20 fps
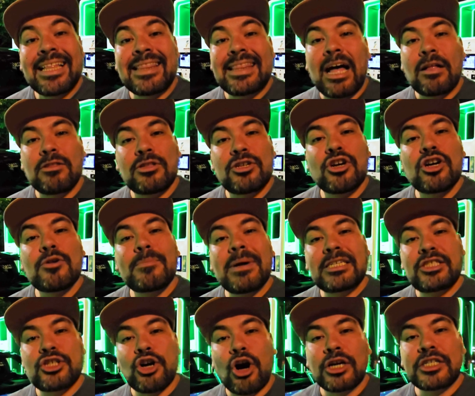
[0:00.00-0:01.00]
Now, during my
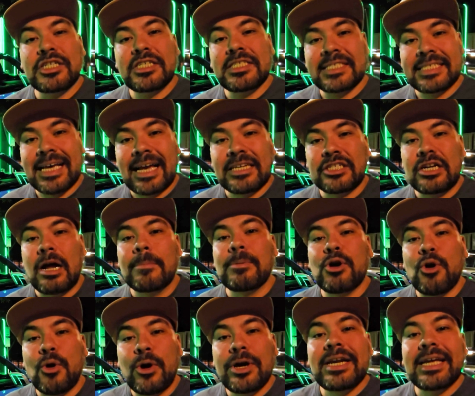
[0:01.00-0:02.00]
charging session, I'm
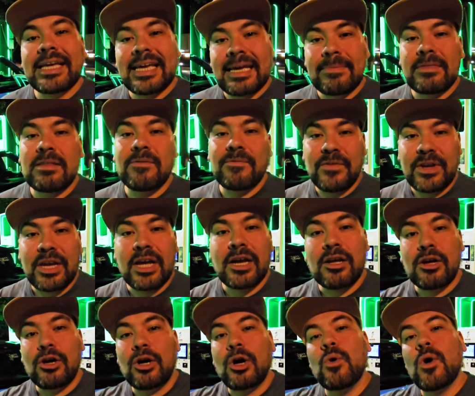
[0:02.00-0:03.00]
going to keep the
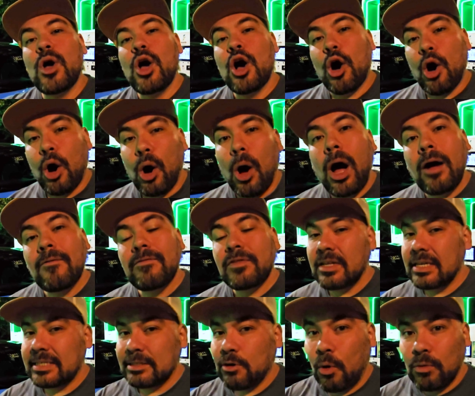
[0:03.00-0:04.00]
vehicle off
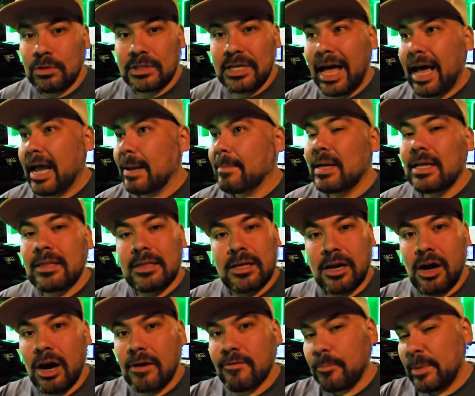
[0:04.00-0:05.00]
this whole time. The
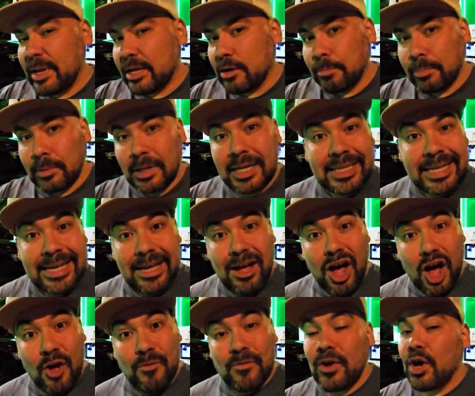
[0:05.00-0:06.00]
car will be completely
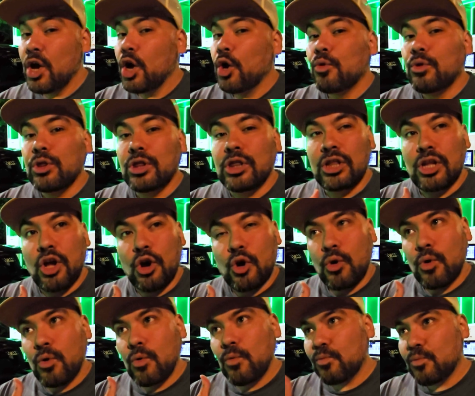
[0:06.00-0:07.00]
off,
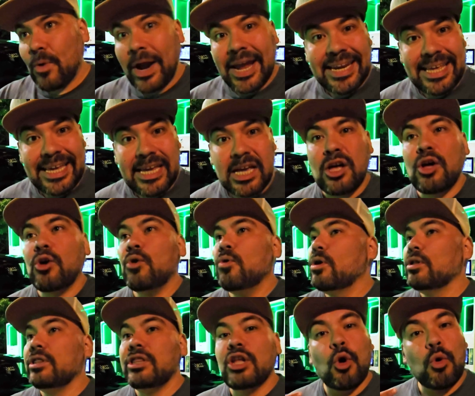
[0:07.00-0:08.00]
no radio,
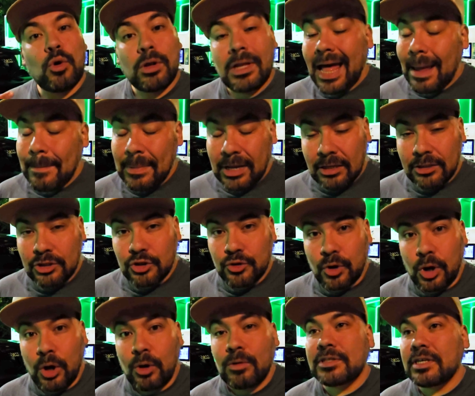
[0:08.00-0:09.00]
no climate
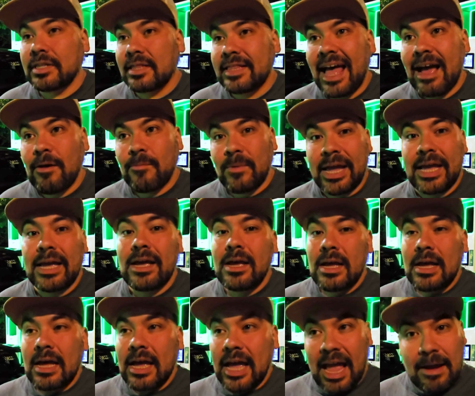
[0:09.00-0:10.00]
control. So that way,
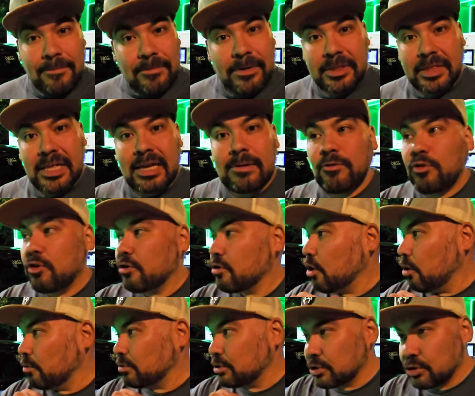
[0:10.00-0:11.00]
everything will
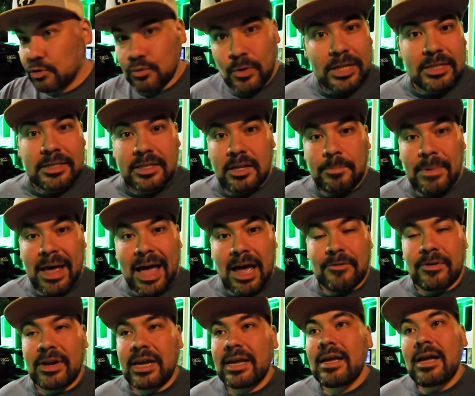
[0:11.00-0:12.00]
go straight to the
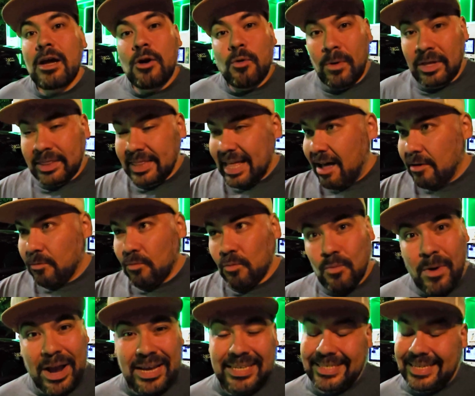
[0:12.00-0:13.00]
battery without
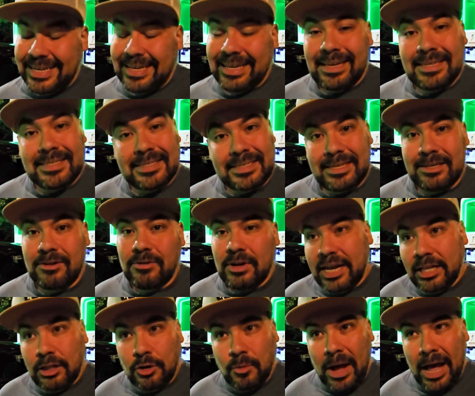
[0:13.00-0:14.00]
wasting a single
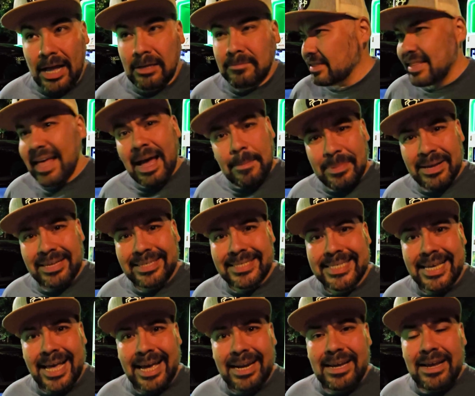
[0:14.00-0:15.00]
kilowatt. That being
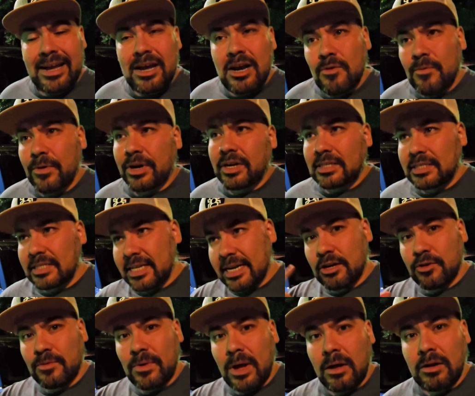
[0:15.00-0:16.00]
said, we're gonna
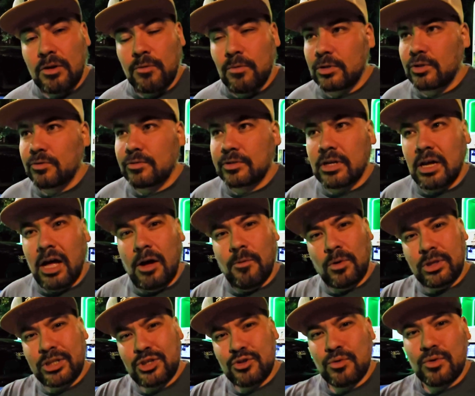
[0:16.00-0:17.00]
stick around and we'll do uh,
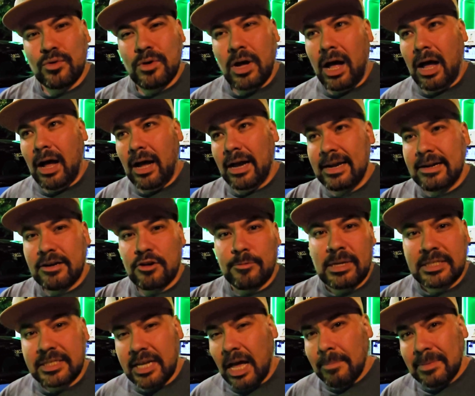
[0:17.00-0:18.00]
we'll do uh,
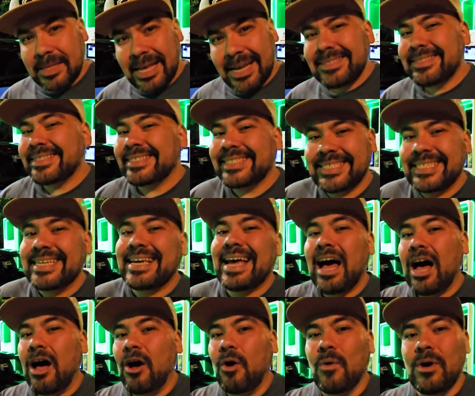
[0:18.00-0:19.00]
increments updates and see
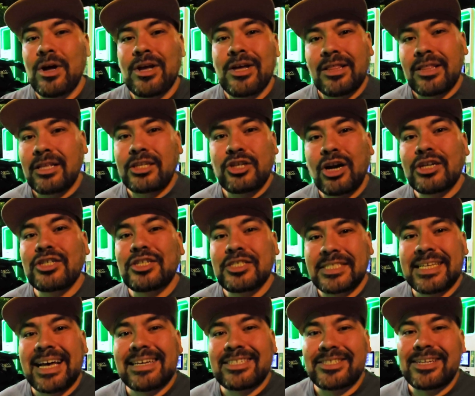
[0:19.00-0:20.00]
how the charging
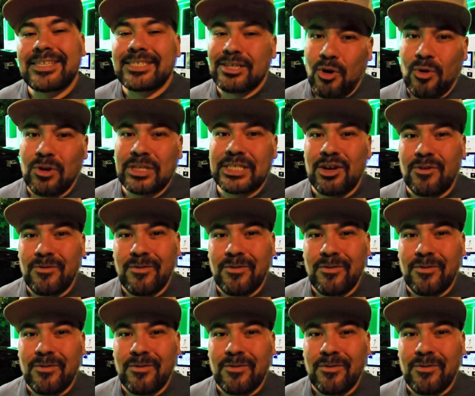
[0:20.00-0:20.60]
session is going so